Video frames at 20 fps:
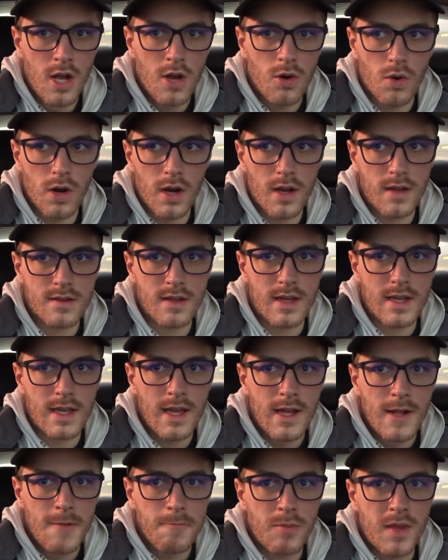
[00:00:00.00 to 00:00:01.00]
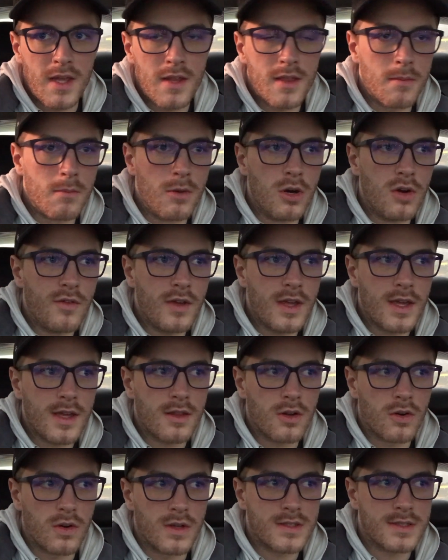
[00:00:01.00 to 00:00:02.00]
Whereas like in the movie,
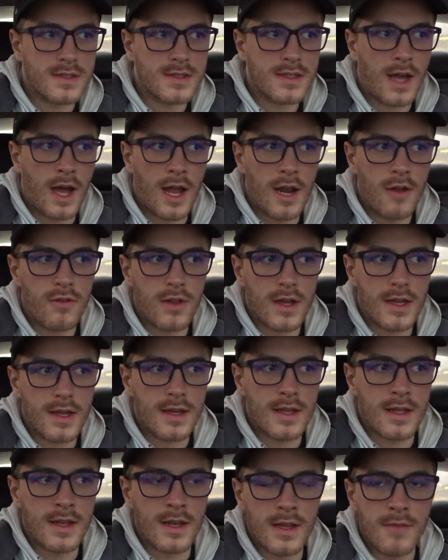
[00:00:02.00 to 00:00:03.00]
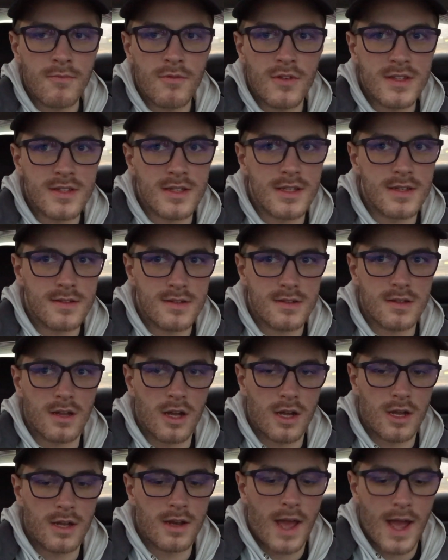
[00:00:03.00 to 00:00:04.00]
there was kind of like an emphasis
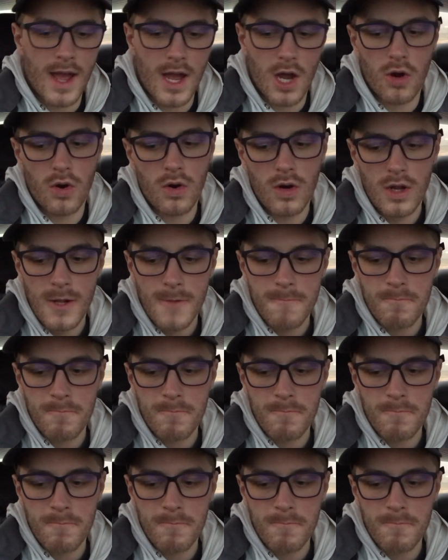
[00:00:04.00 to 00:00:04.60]
on how